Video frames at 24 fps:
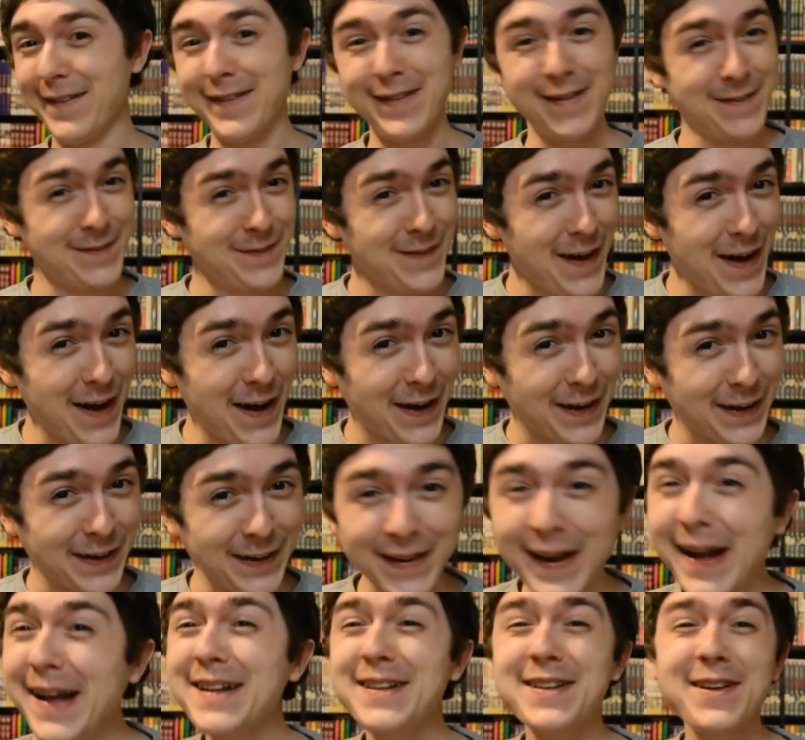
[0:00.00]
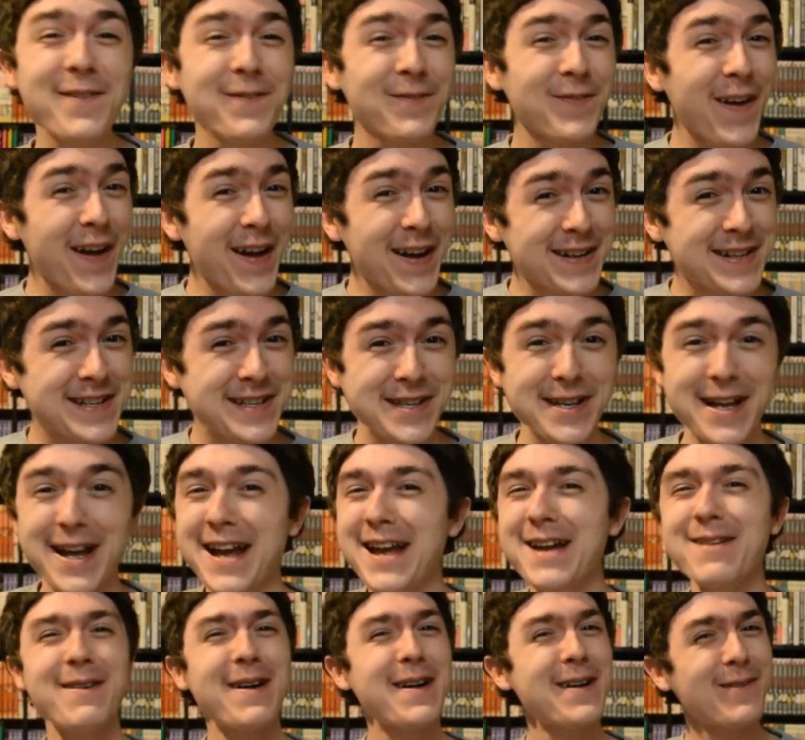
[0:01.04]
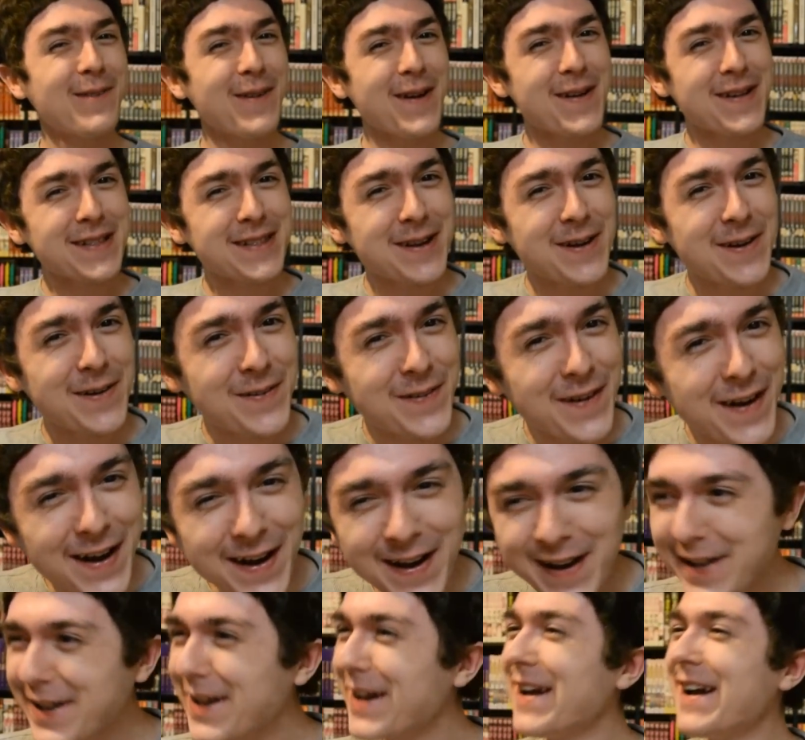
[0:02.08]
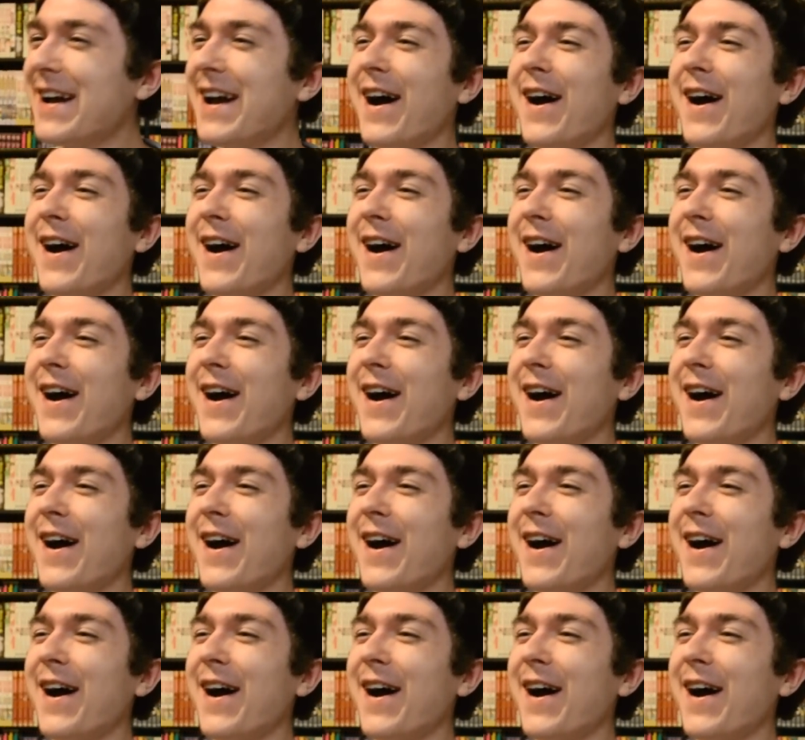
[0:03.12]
The fuck? Like, the fuck, Slay? Like, what the fuck?